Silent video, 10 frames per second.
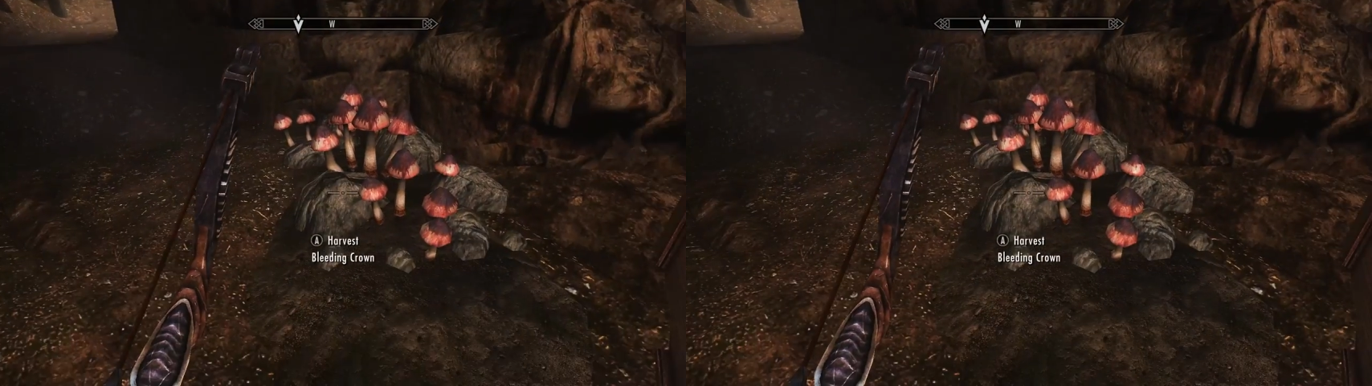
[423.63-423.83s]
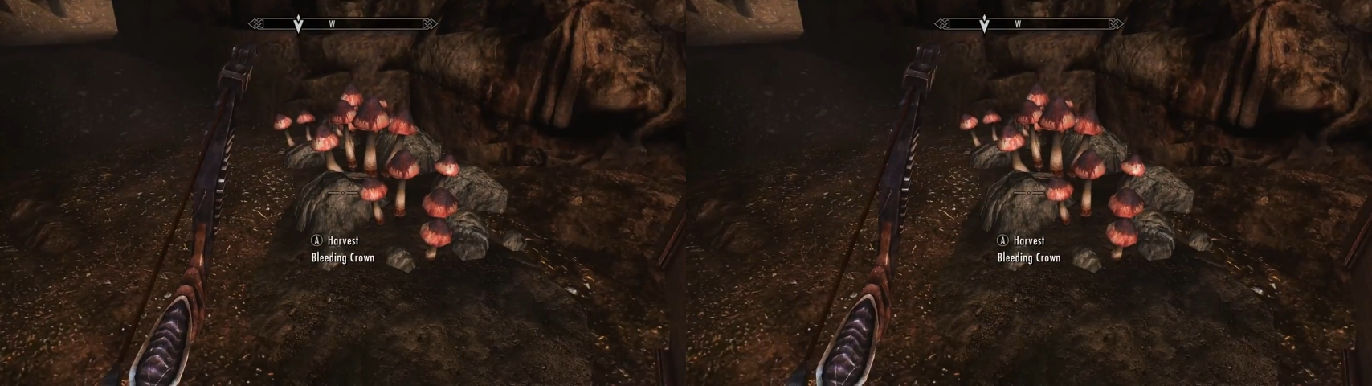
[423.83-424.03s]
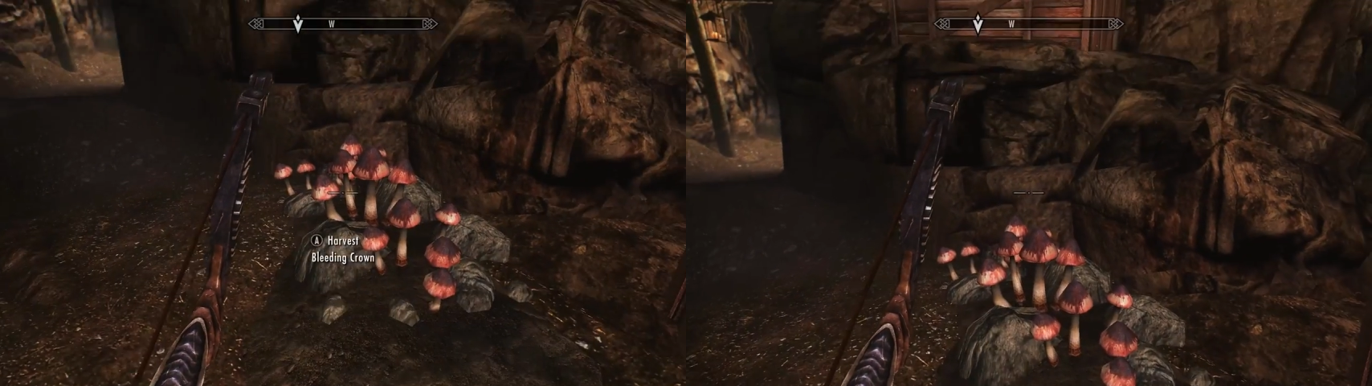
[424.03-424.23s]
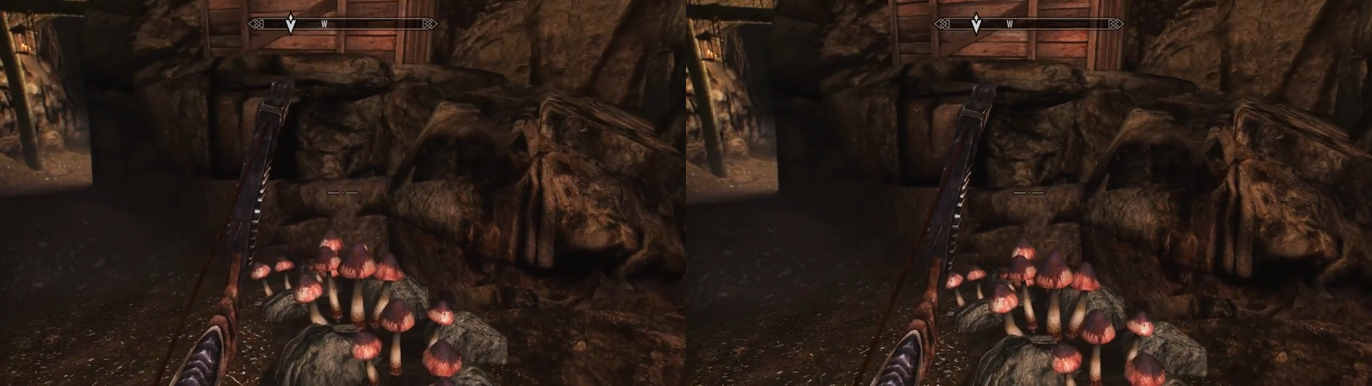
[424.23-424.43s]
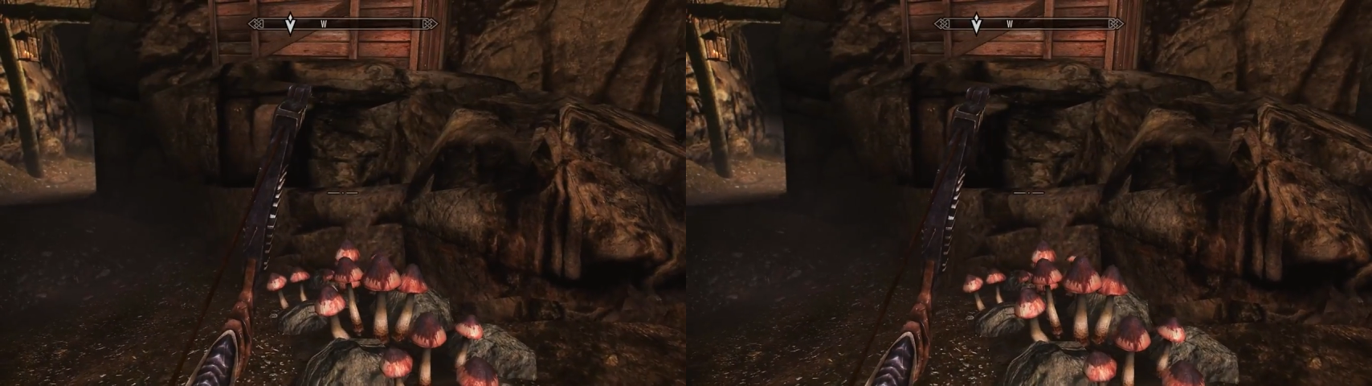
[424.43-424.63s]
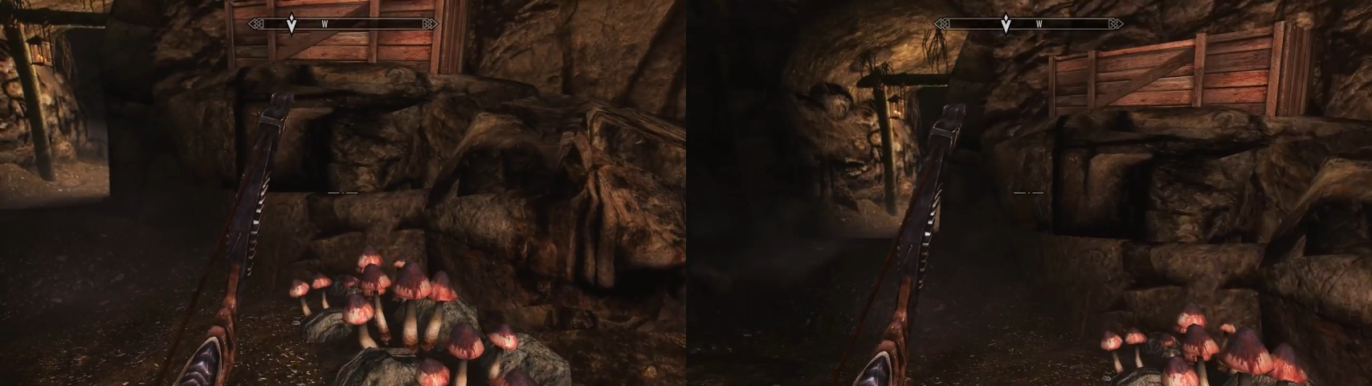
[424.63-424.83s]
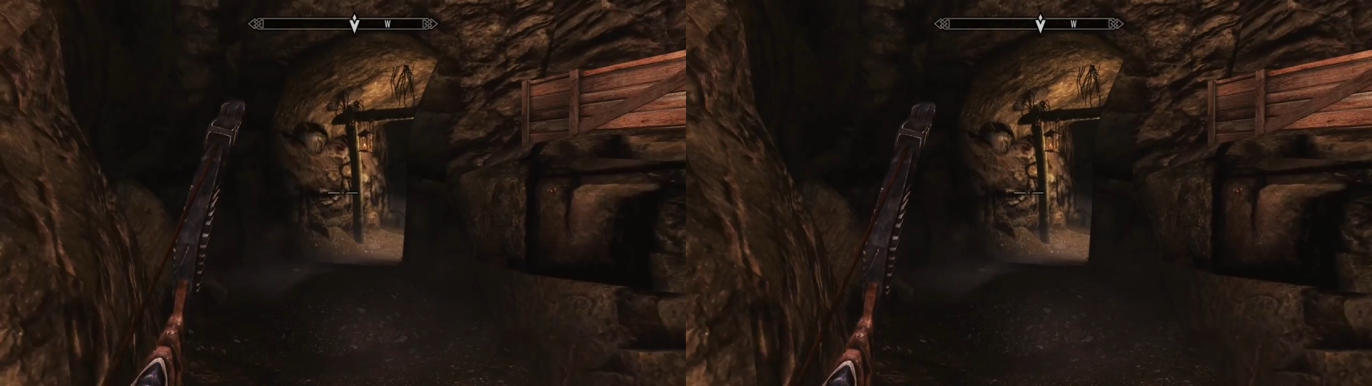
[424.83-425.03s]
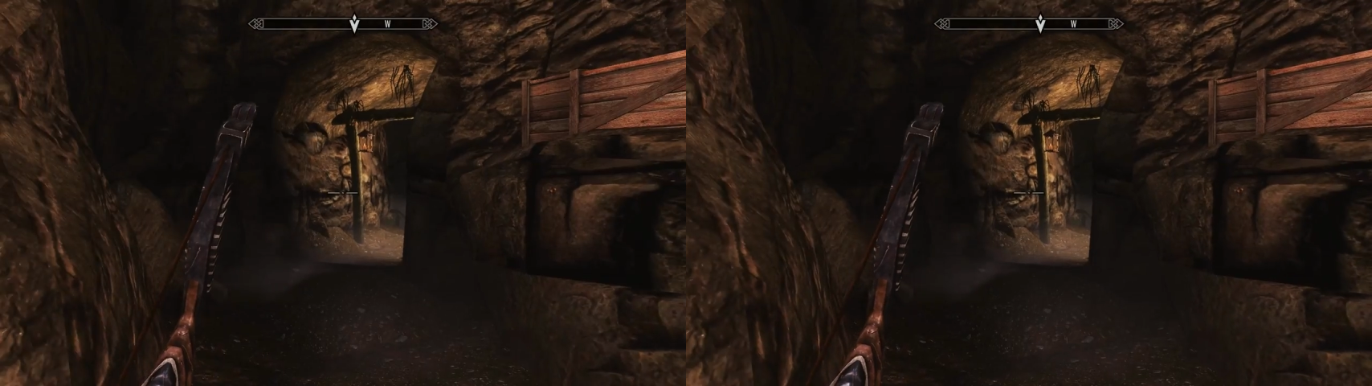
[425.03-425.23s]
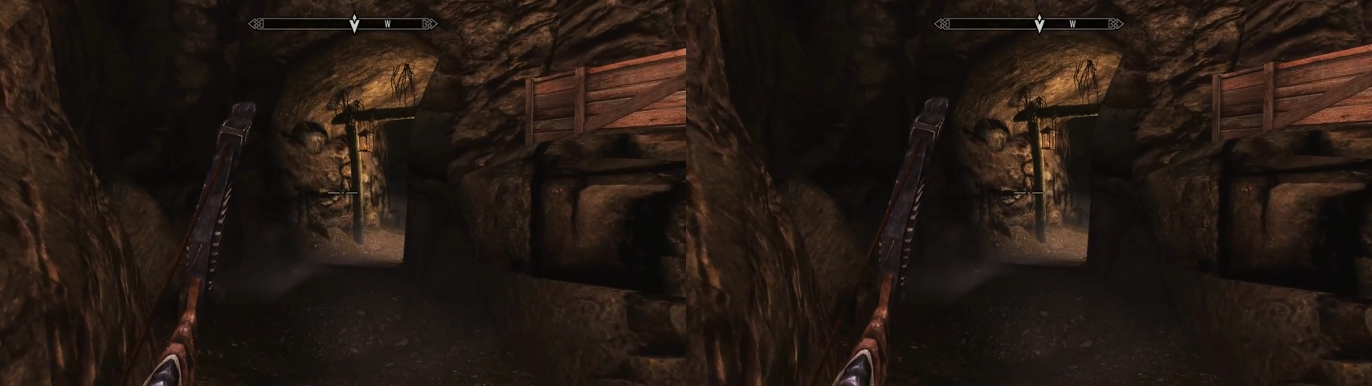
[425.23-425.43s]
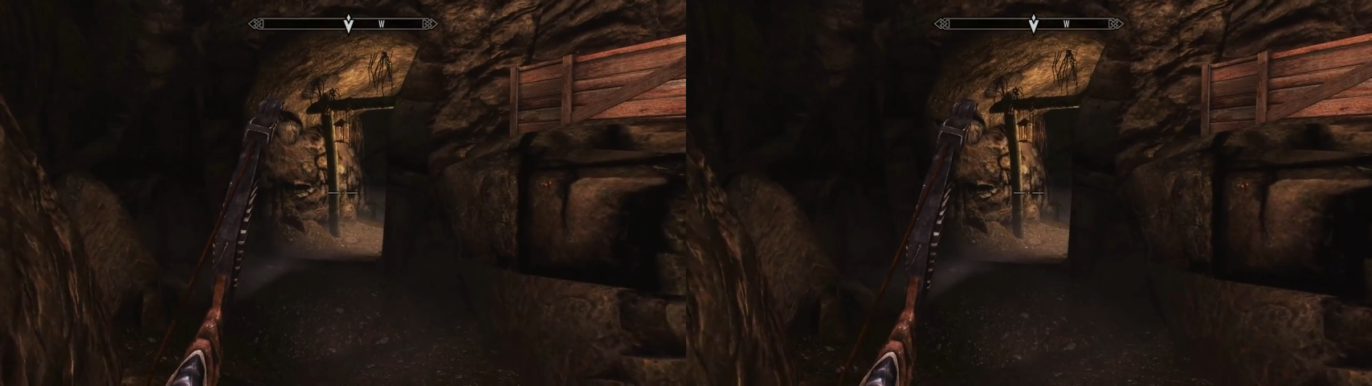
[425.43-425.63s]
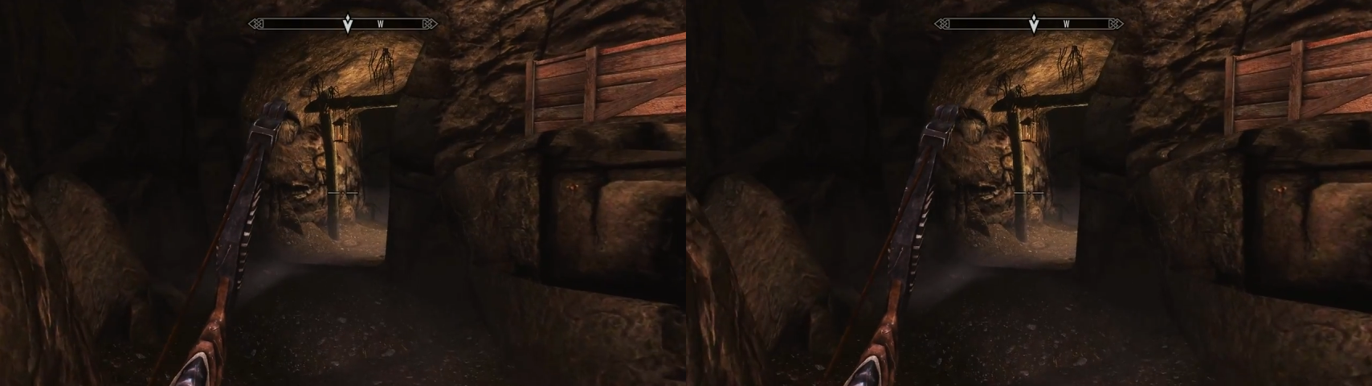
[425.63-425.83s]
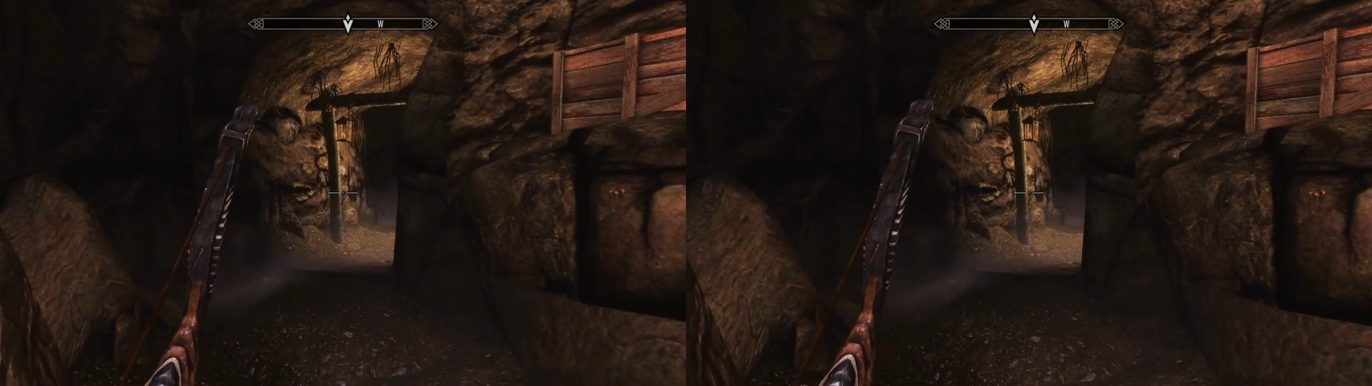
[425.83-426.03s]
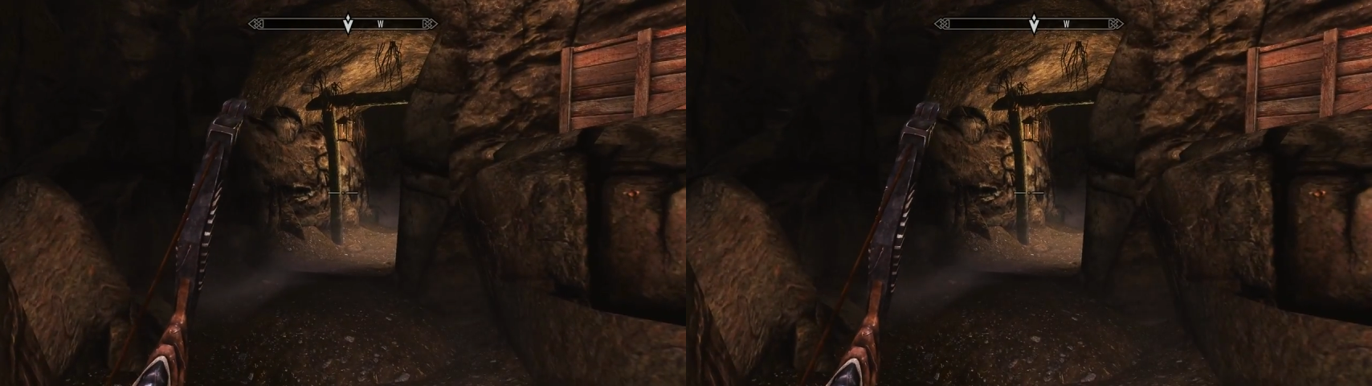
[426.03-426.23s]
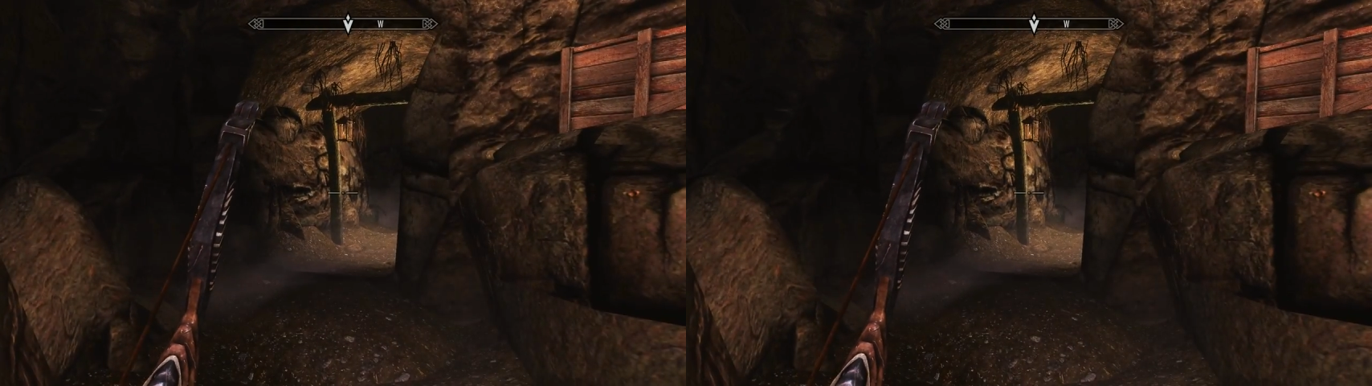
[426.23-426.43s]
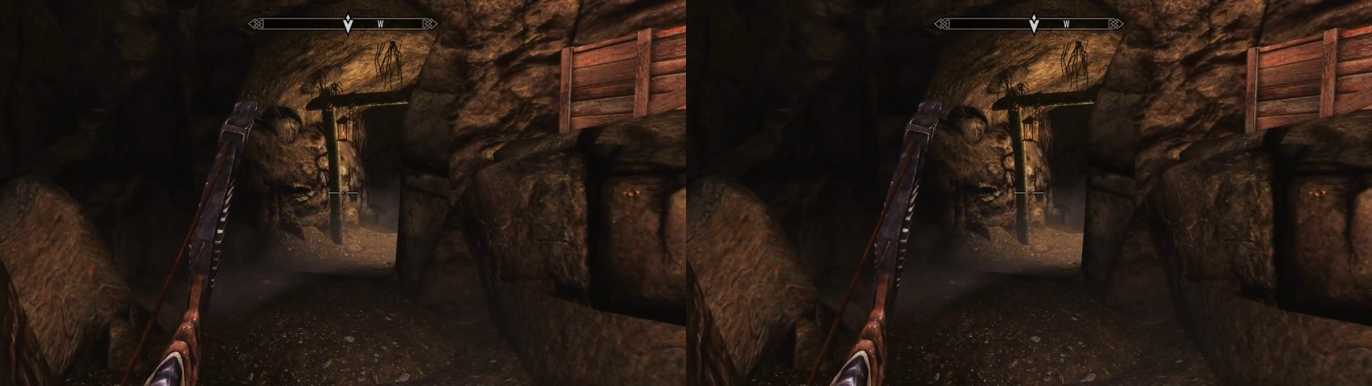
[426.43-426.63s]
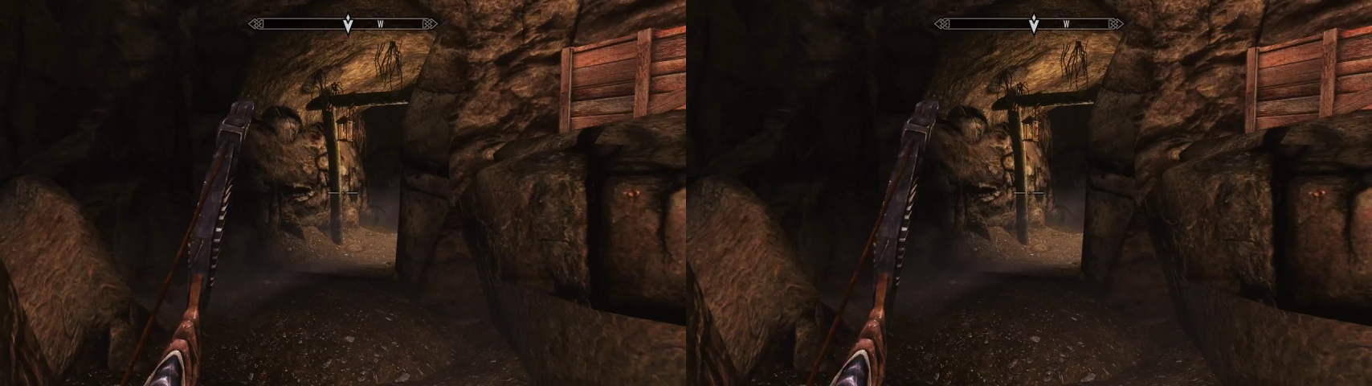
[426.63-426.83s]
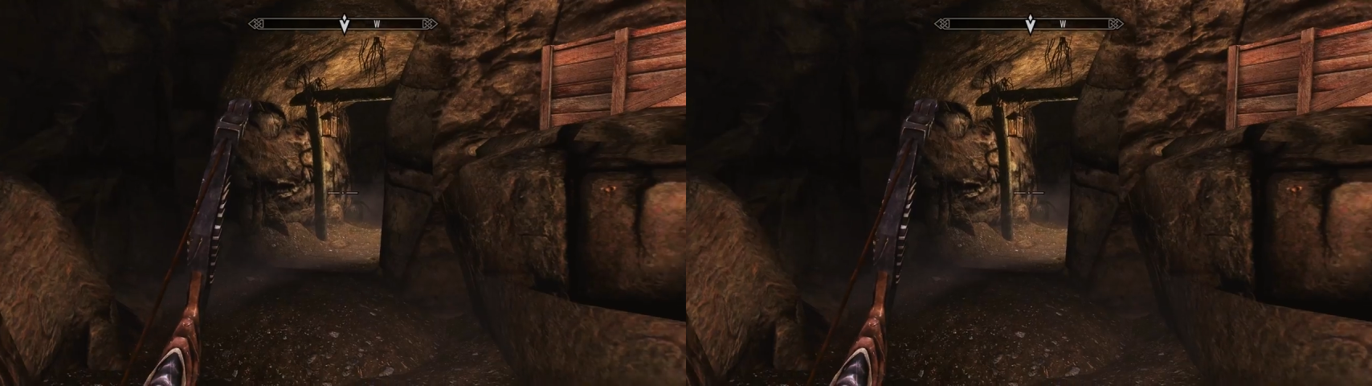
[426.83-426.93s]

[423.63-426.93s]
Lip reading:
Nobody's mouth can be seen.